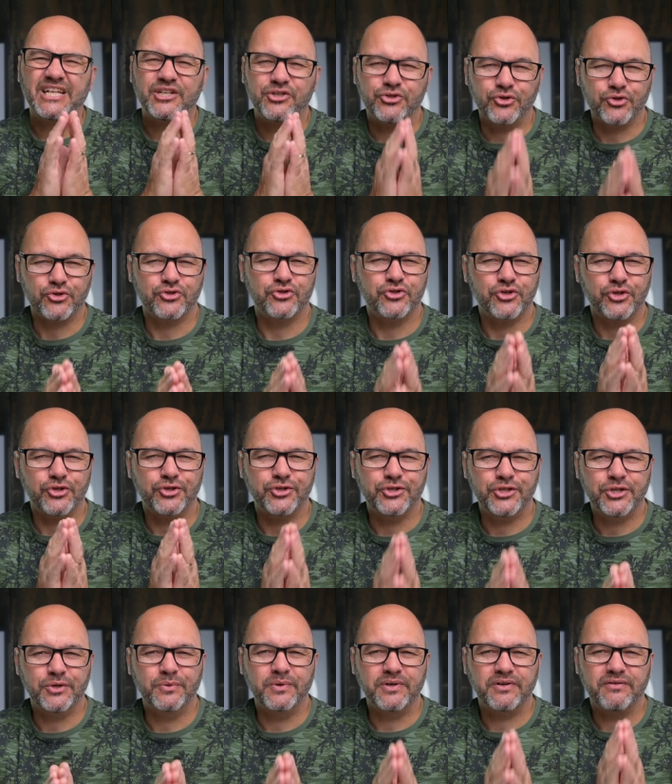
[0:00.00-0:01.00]
doesn't
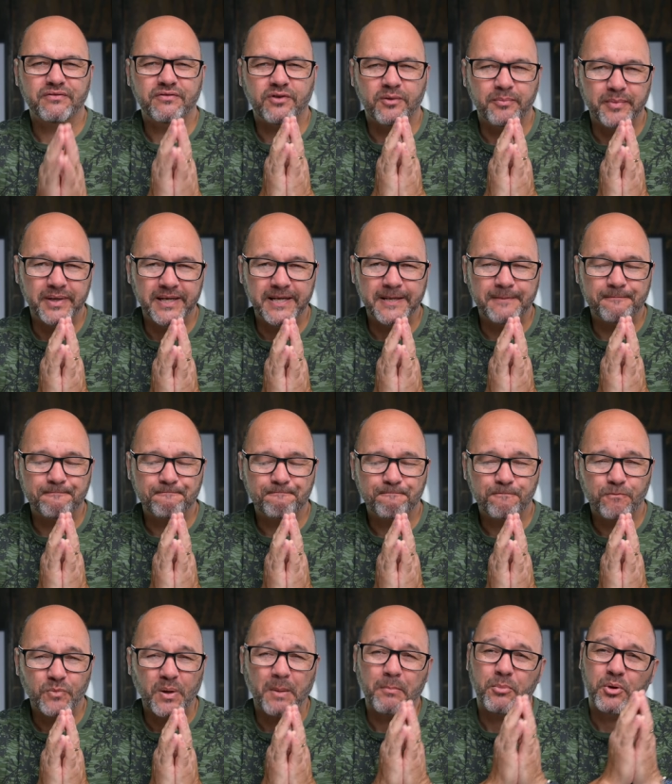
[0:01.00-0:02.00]
do it for me.
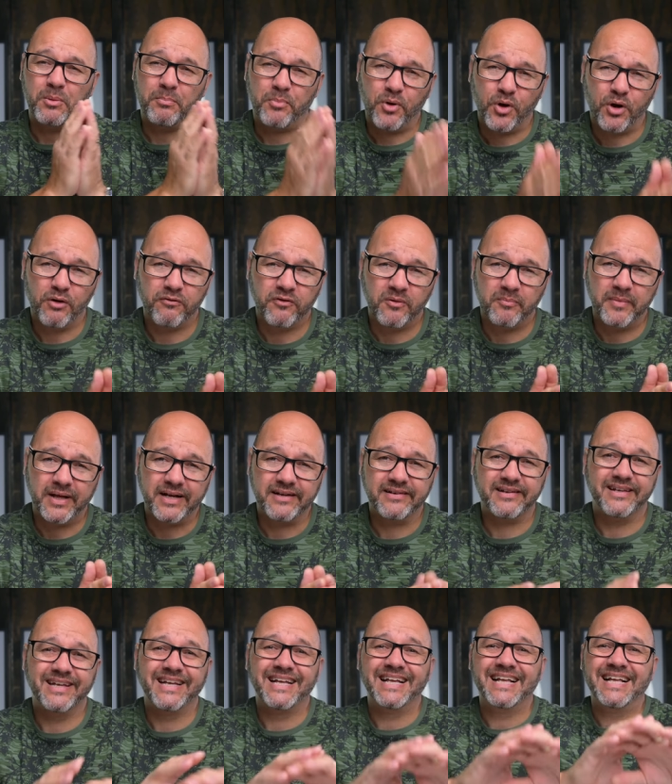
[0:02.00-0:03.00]
But apart from that,
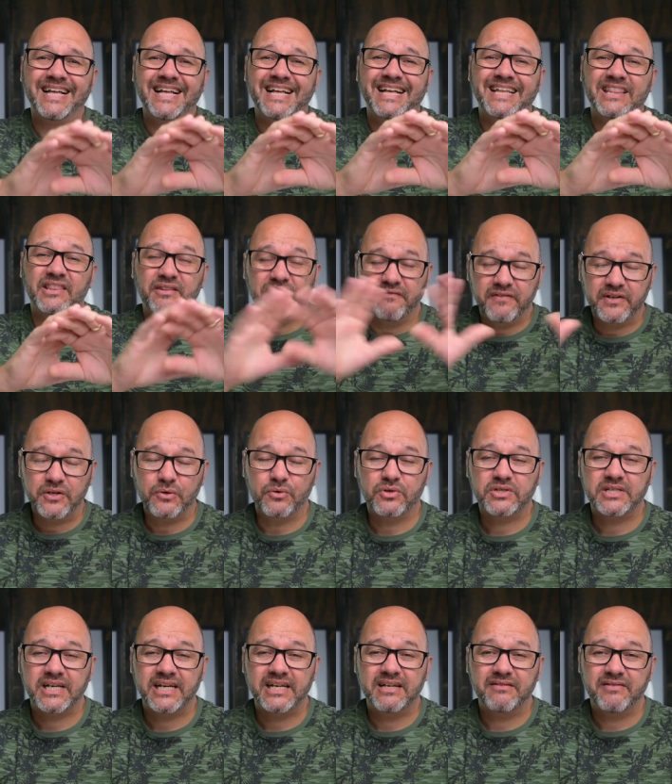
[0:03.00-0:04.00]
the video
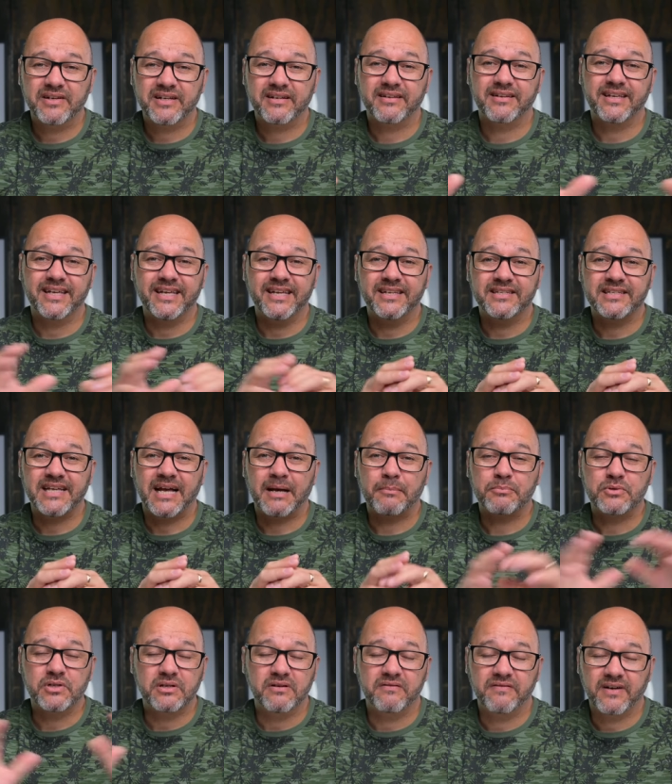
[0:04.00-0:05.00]
side of it is
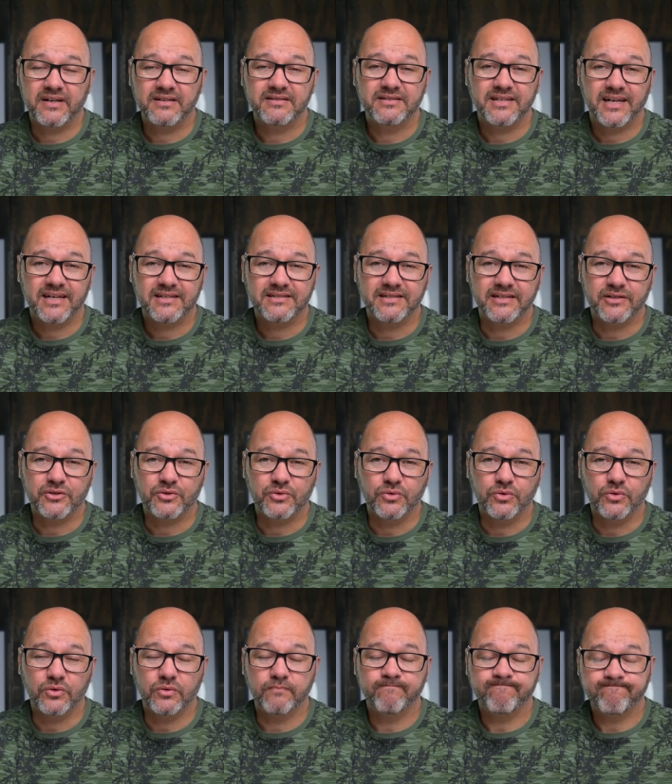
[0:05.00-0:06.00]
absolutely fantastic.
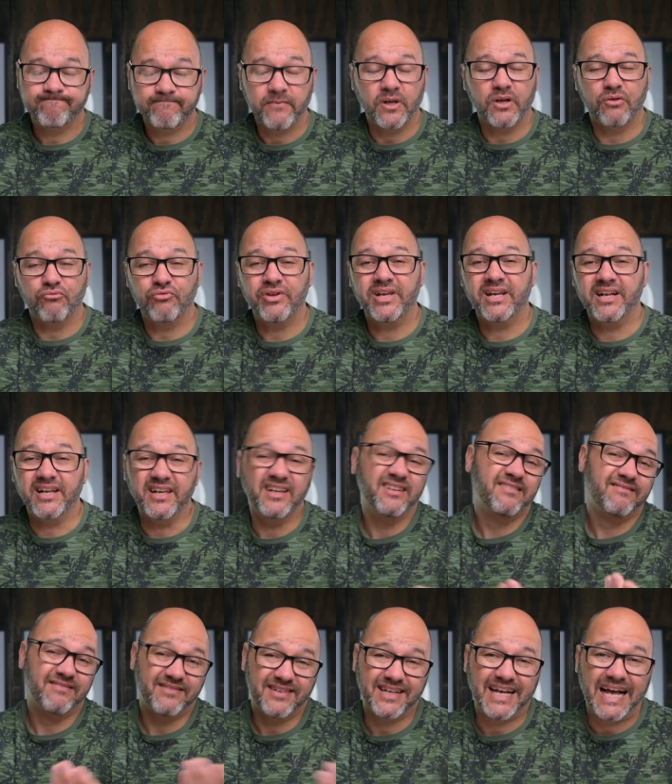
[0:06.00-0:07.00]
So really,
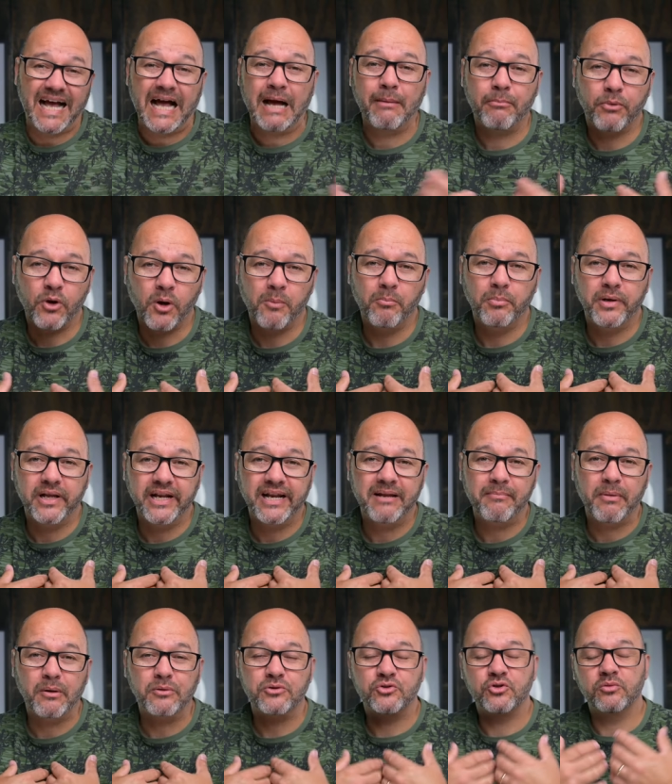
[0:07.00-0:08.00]
I'm complaining
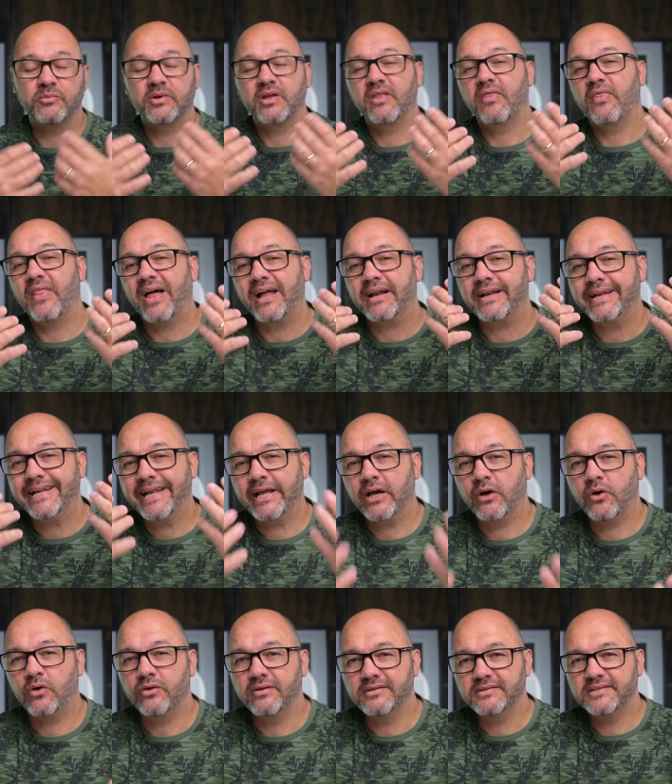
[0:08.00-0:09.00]
about something that
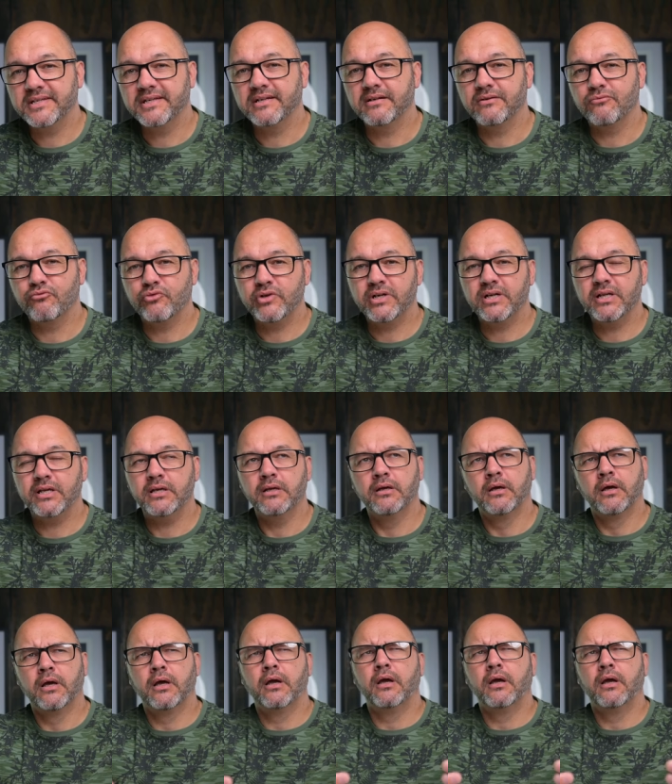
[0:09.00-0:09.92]
Nikon didn't really